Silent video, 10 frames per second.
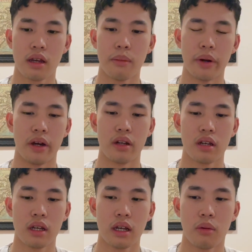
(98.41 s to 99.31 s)
But
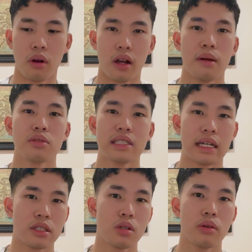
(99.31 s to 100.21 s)
what comes with
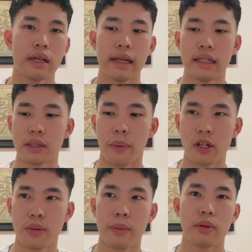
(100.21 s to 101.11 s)
that too is a bunch
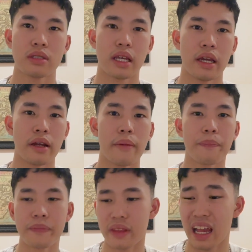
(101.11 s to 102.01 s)
of people saying
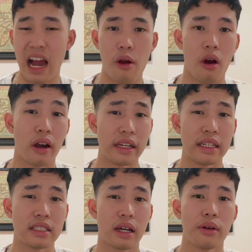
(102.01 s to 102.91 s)
how hard it
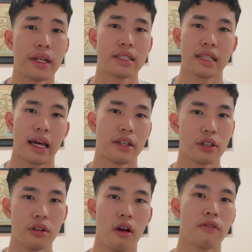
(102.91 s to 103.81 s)
is nowadays to land
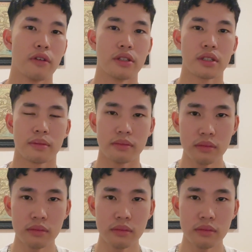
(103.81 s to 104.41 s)
good offers.